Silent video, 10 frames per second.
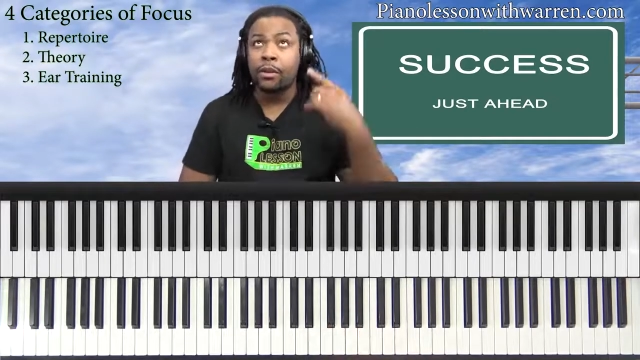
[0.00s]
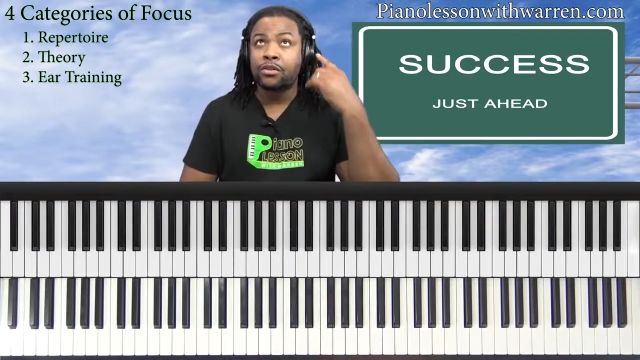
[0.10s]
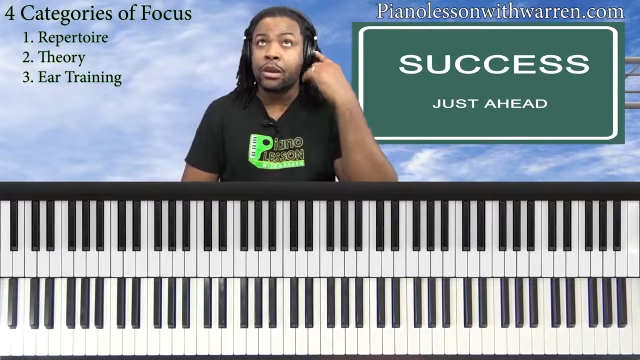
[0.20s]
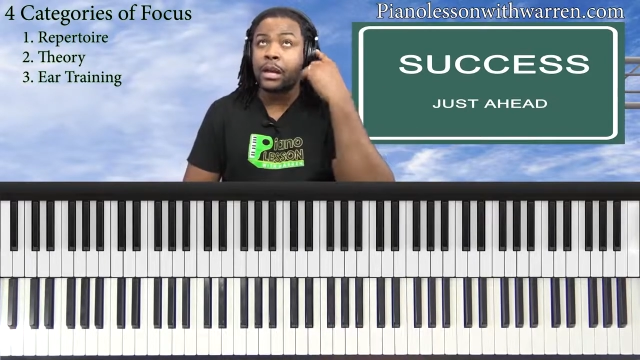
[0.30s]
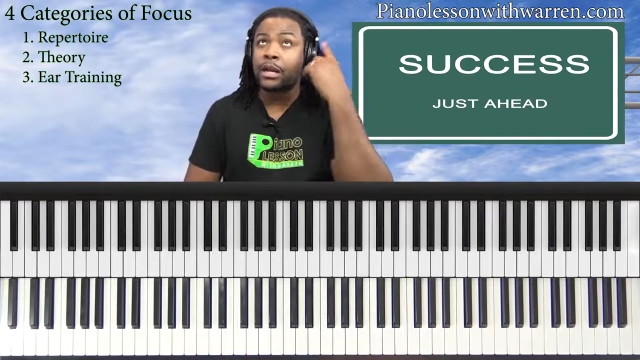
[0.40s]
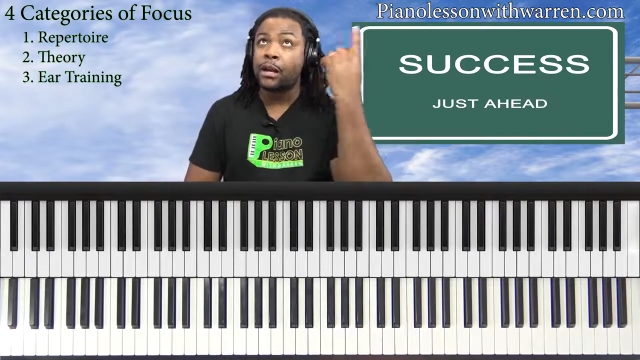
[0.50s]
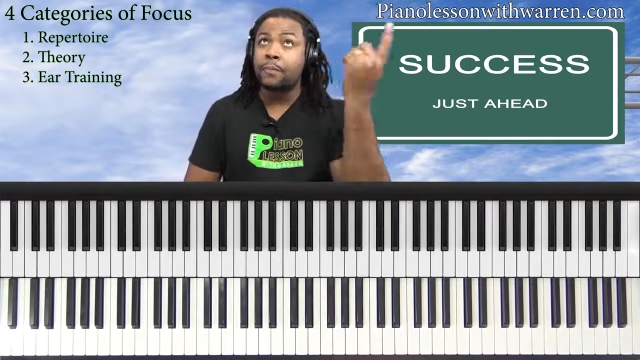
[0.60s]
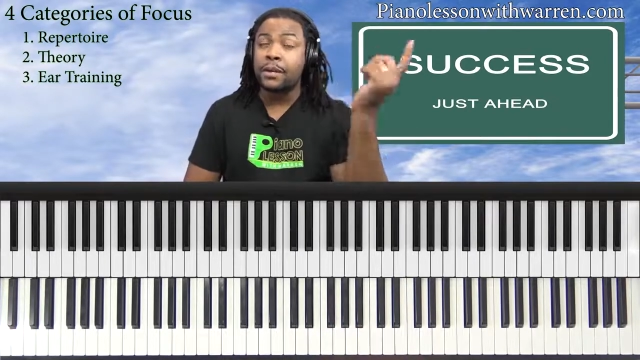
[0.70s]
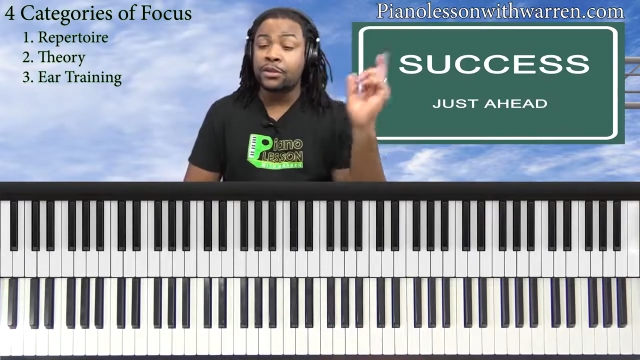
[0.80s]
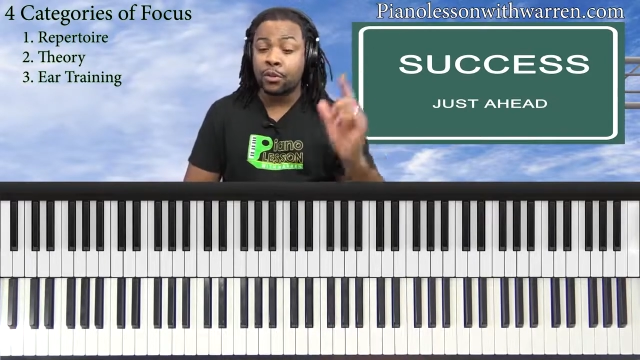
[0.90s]
So you can hear a
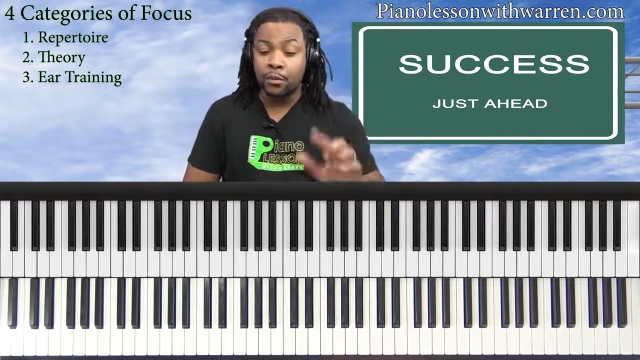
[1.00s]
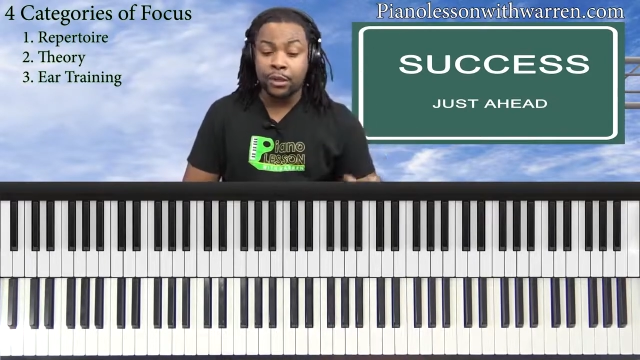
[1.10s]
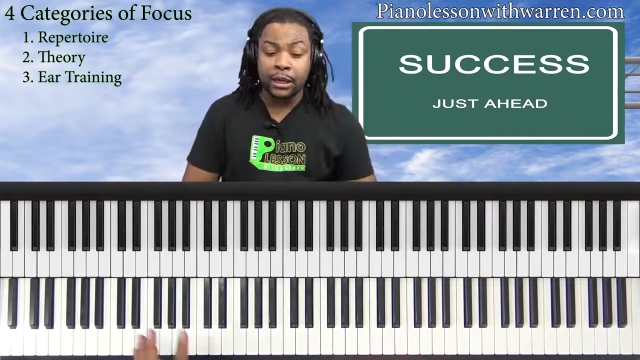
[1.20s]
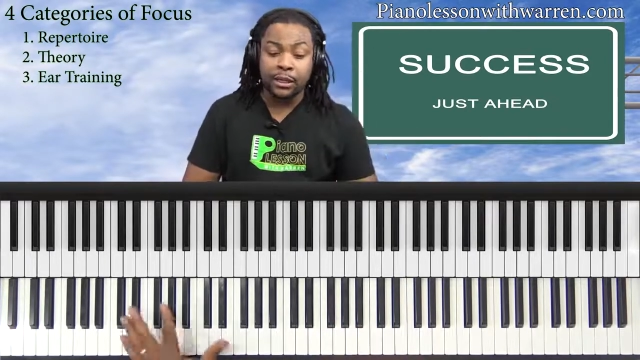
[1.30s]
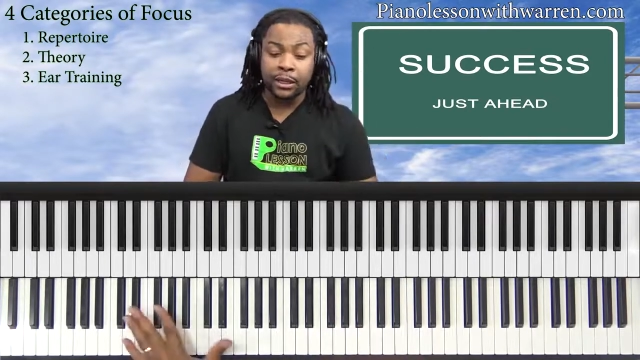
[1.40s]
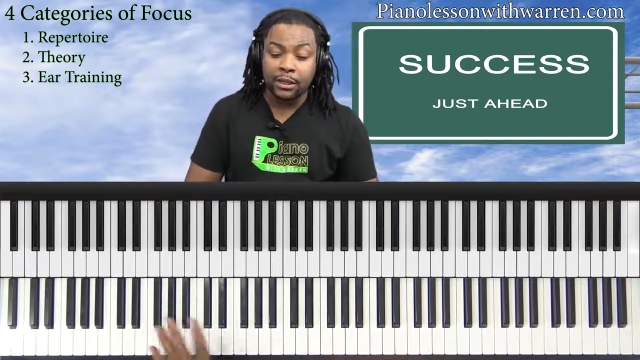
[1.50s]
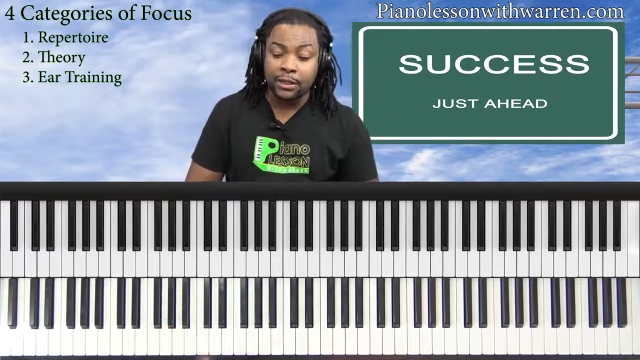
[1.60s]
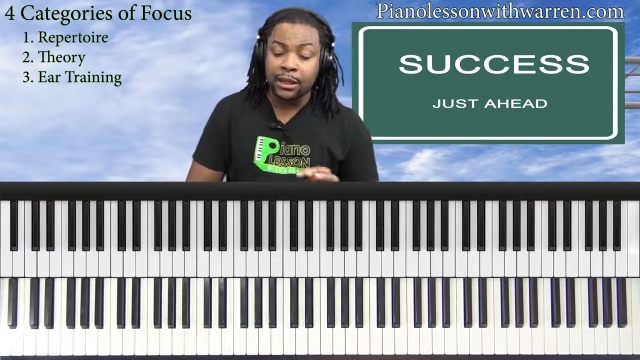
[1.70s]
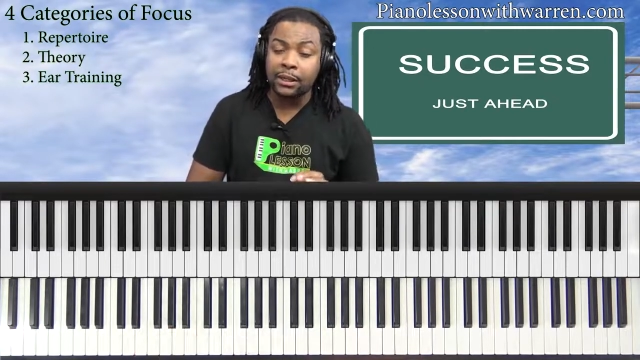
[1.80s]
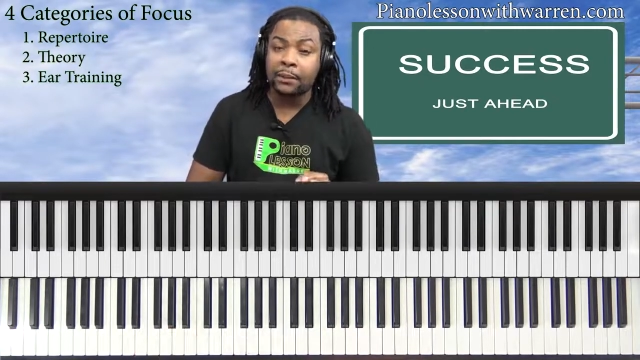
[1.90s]
piece of music and you can
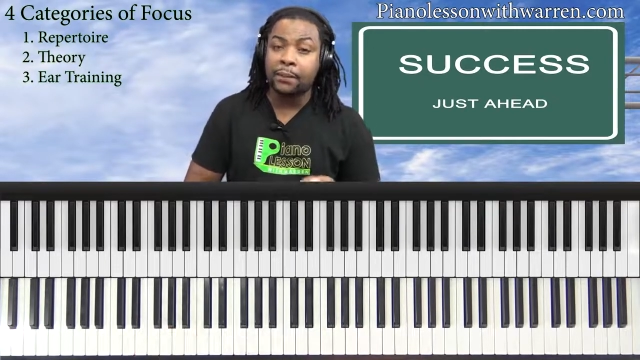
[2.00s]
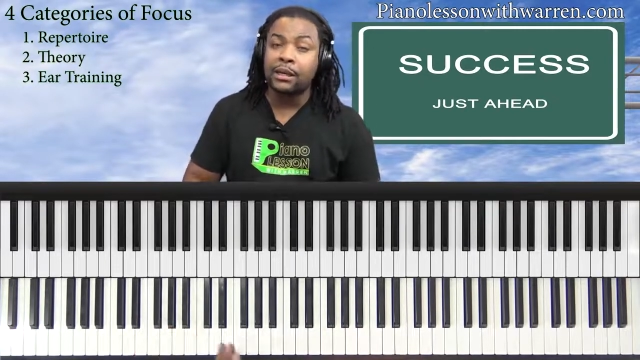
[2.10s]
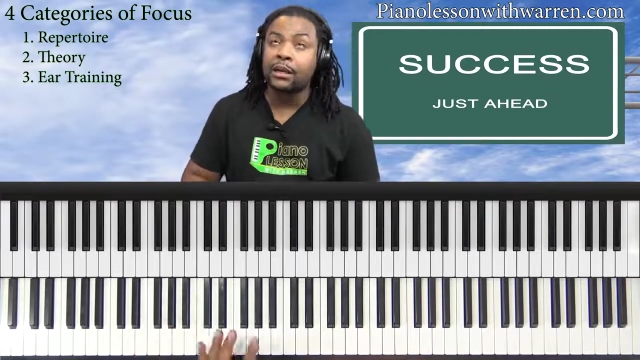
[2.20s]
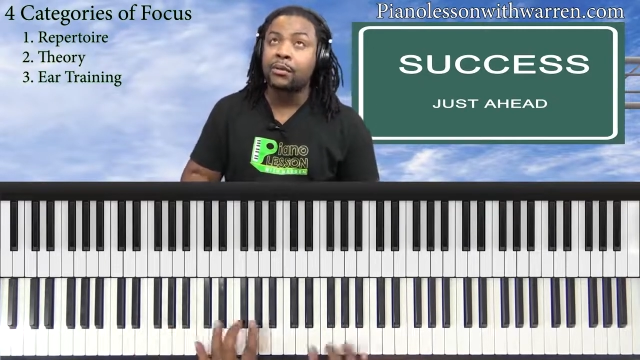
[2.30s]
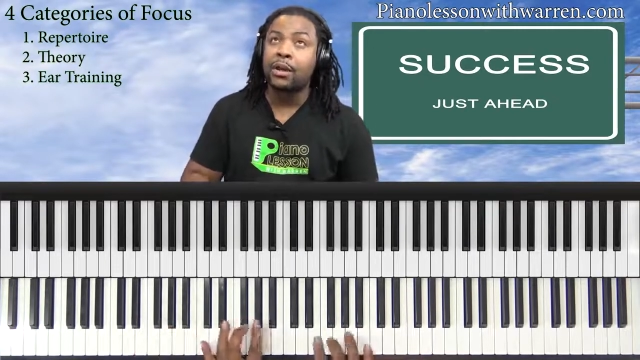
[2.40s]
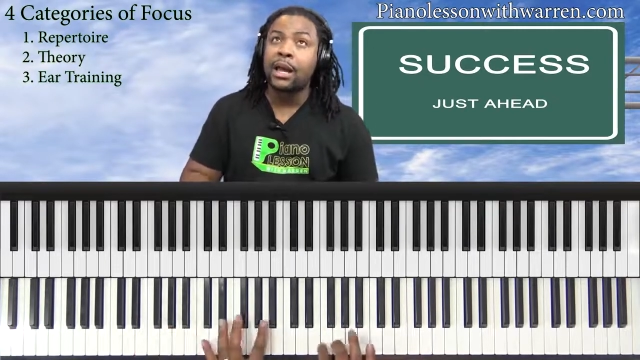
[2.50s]
sit at the piano